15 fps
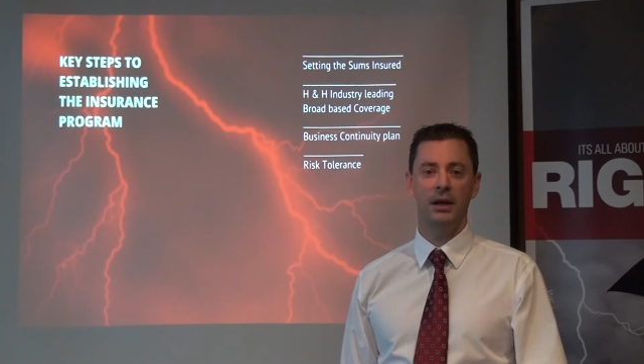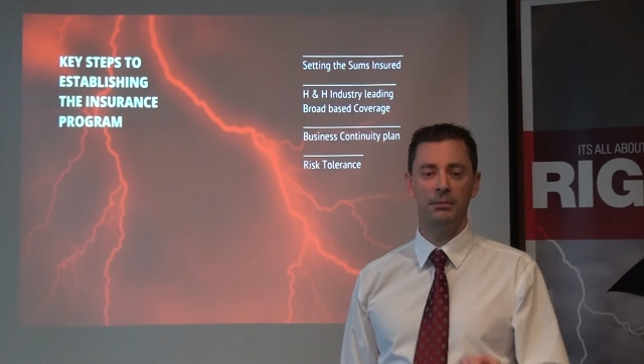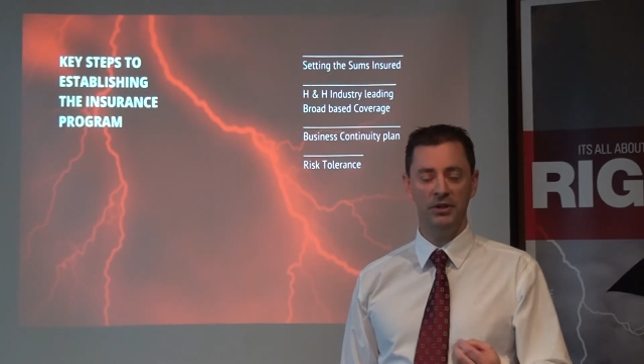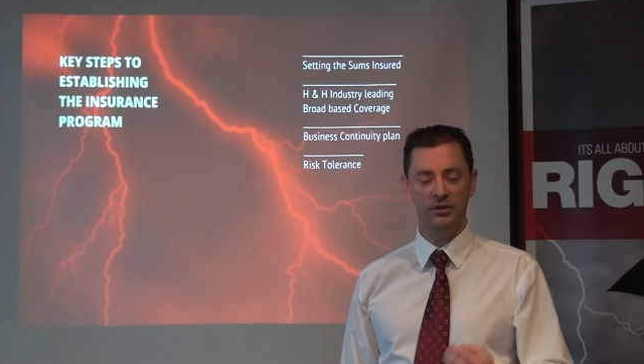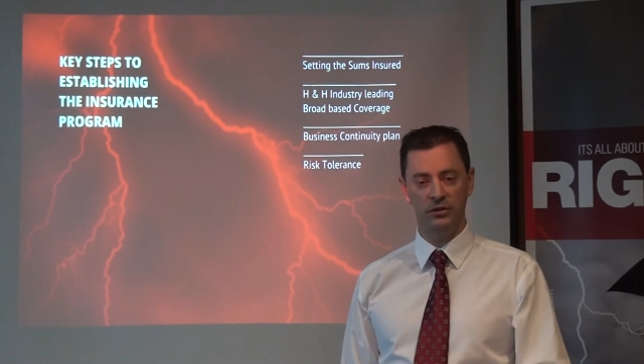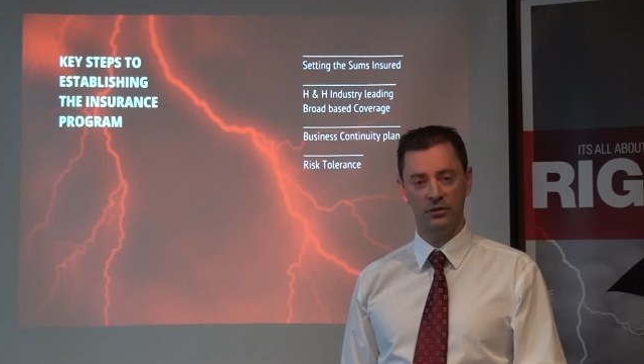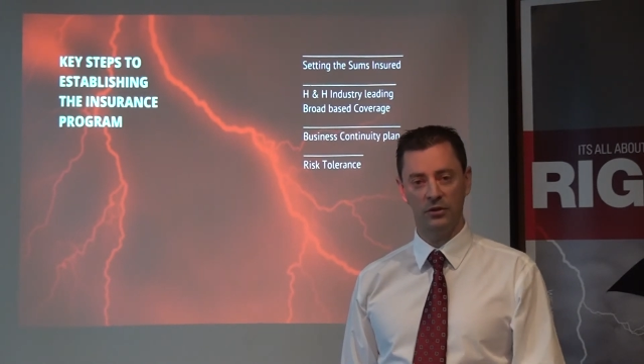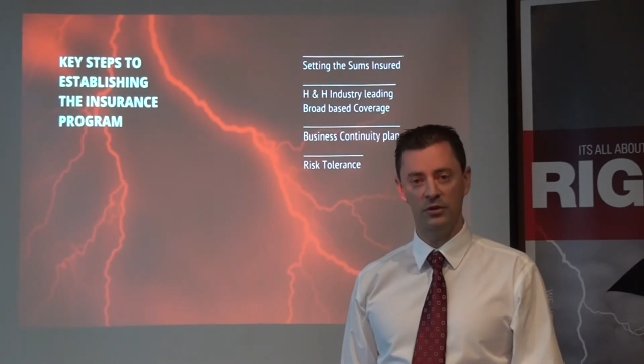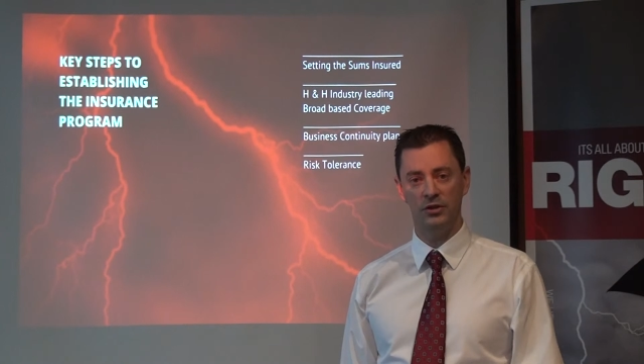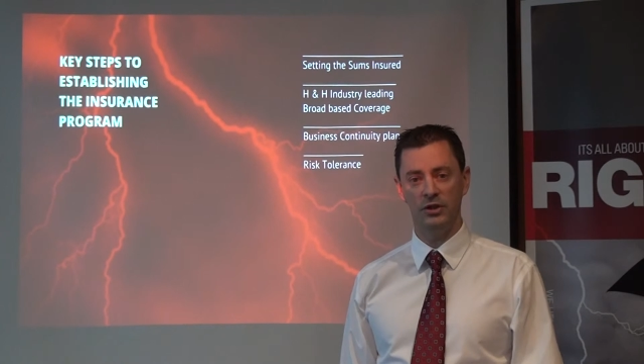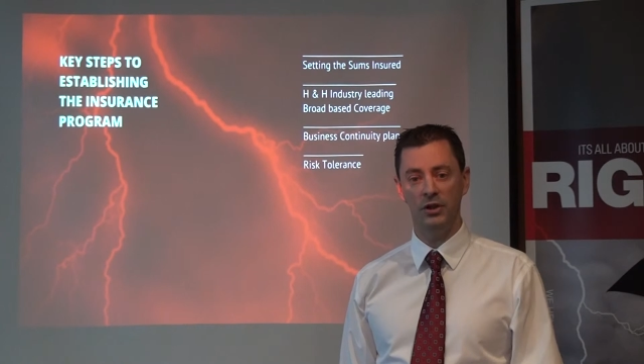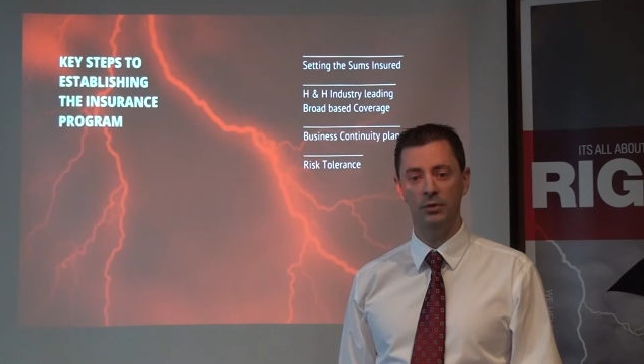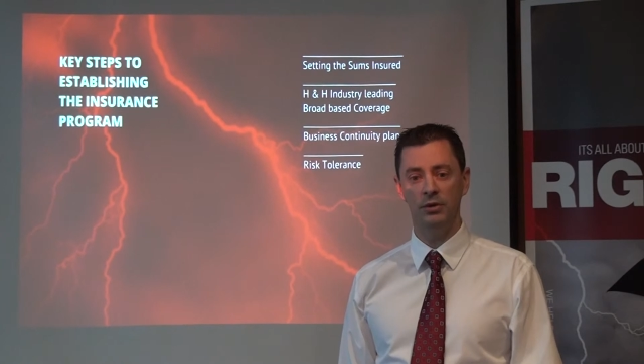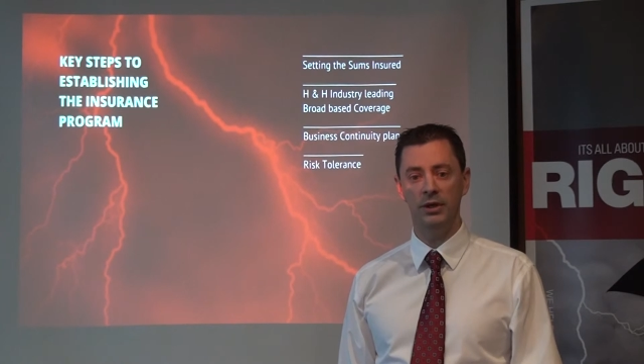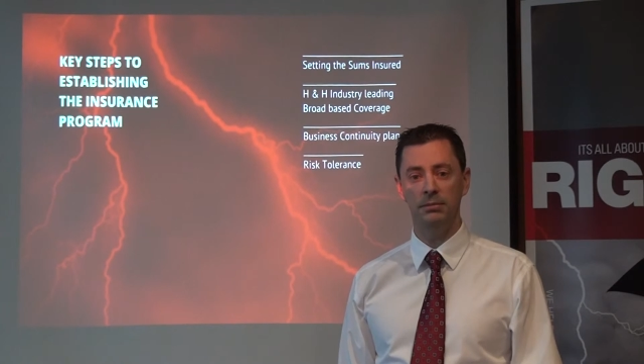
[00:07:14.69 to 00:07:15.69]
a business
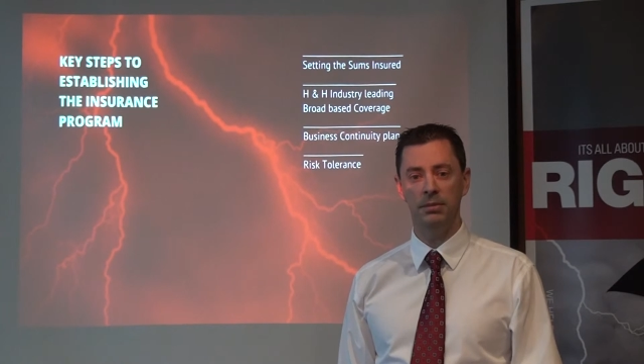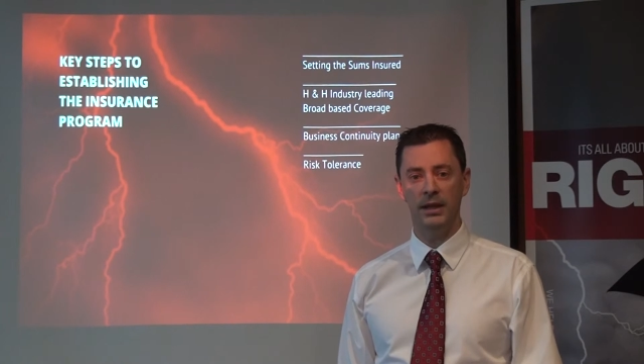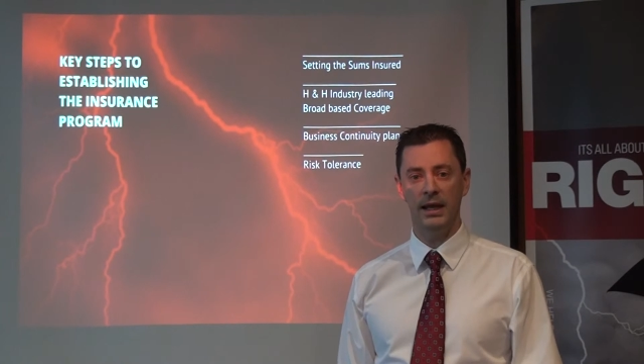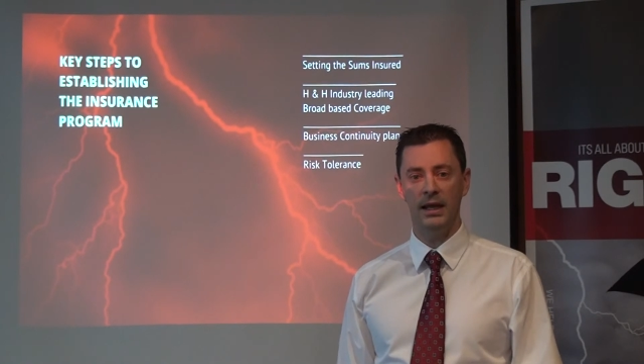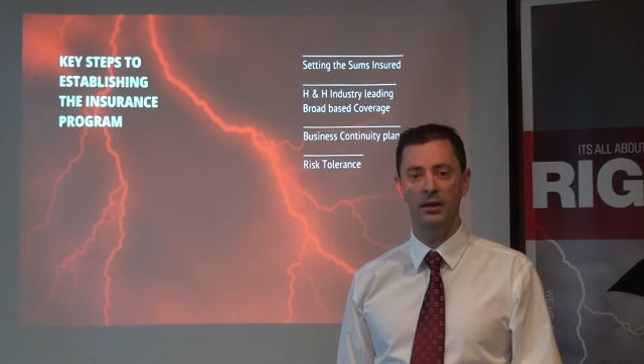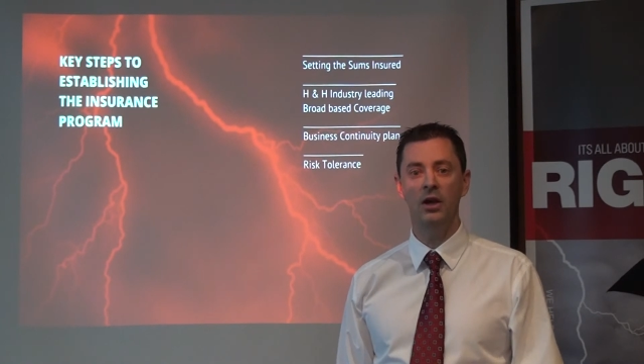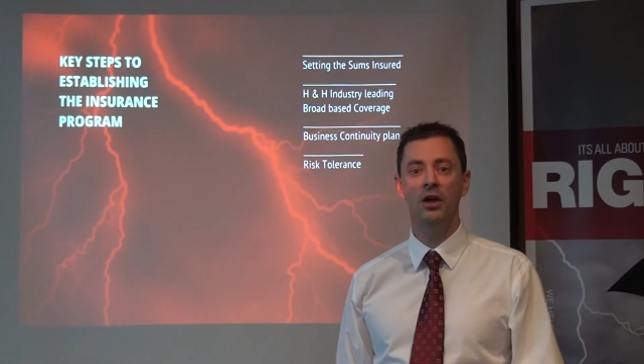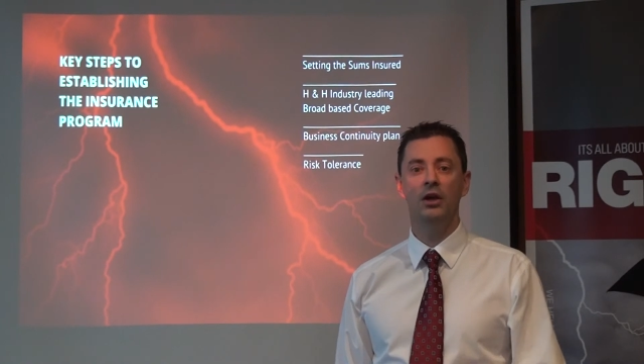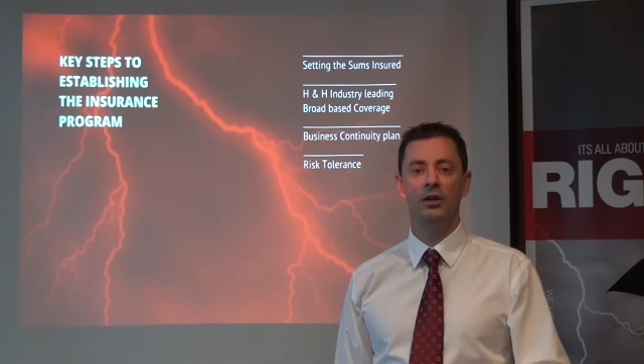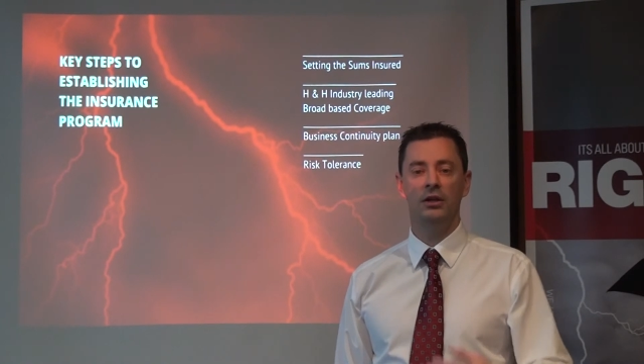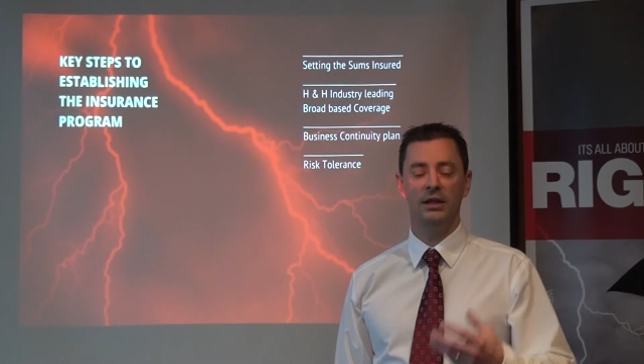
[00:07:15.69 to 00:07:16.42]
continuity plan,